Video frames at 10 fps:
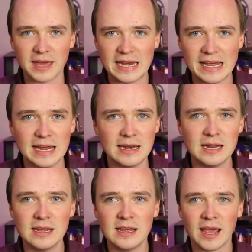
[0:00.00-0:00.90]
they need.
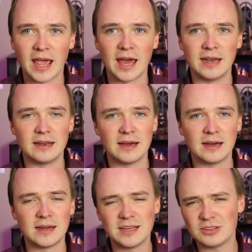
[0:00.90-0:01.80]
And
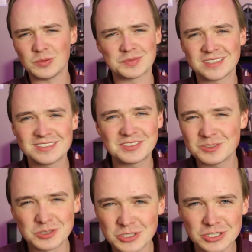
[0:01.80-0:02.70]
this
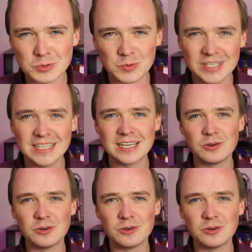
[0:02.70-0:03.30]
was just really